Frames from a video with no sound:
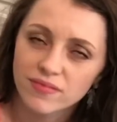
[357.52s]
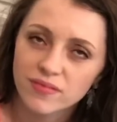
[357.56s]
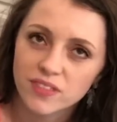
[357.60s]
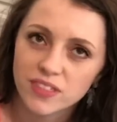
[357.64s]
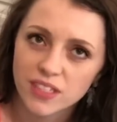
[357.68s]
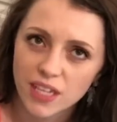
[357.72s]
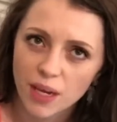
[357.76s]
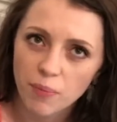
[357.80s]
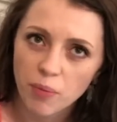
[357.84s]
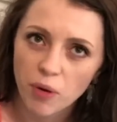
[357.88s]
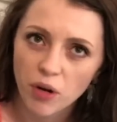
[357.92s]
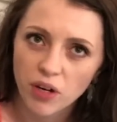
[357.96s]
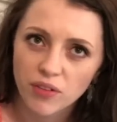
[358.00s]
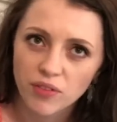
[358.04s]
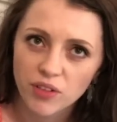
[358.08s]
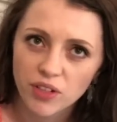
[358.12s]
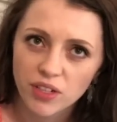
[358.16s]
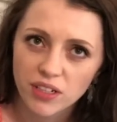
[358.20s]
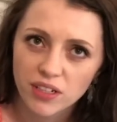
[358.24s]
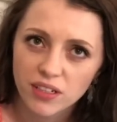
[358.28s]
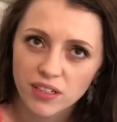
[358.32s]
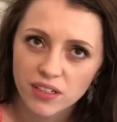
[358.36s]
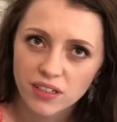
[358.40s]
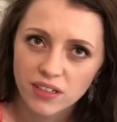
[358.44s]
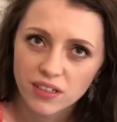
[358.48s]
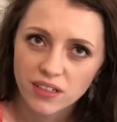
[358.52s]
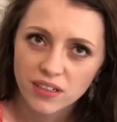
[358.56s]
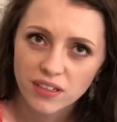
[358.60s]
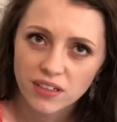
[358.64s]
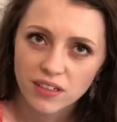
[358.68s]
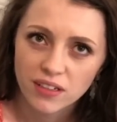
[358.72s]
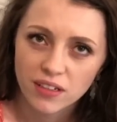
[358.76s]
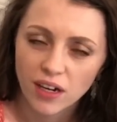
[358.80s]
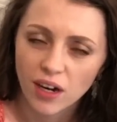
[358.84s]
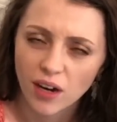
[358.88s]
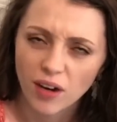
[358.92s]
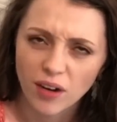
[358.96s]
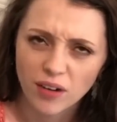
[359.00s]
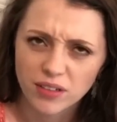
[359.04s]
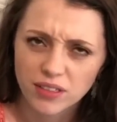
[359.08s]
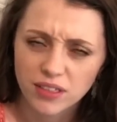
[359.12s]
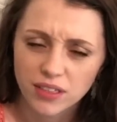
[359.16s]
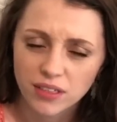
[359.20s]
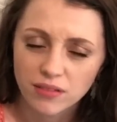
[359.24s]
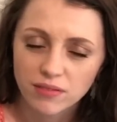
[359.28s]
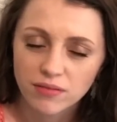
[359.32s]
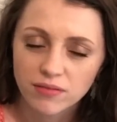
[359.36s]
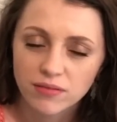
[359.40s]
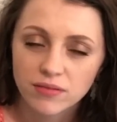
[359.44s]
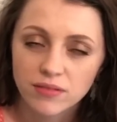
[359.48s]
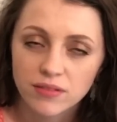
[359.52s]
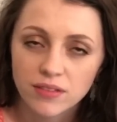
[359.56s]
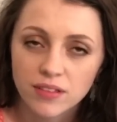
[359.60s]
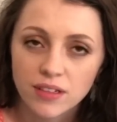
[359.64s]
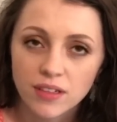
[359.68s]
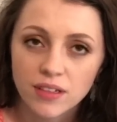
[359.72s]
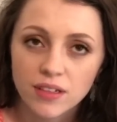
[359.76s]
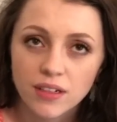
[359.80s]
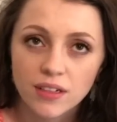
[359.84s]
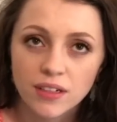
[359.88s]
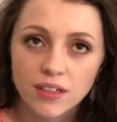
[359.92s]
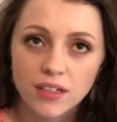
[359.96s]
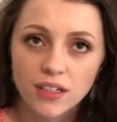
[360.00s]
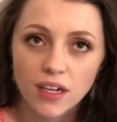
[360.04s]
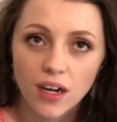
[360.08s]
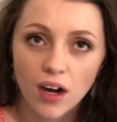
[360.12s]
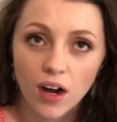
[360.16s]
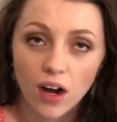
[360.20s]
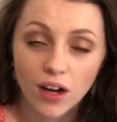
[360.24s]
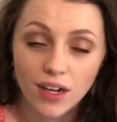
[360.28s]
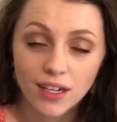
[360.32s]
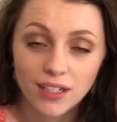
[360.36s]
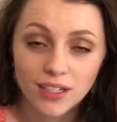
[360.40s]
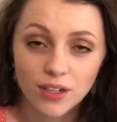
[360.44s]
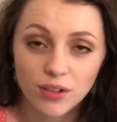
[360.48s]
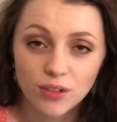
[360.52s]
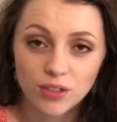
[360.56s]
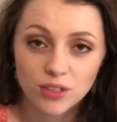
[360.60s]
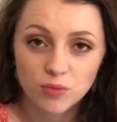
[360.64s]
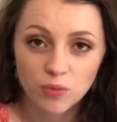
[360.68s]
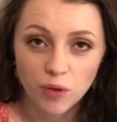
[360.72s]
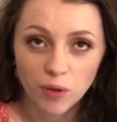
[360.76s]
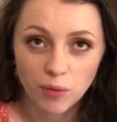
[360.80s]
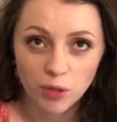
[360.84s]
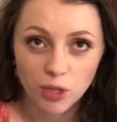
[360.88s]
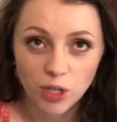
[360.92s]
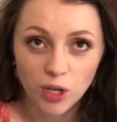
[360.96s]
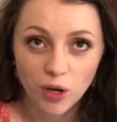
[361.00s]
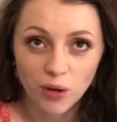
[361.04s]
No. Is that part of it? No, no. Oh, don't know that song? All I know is where we're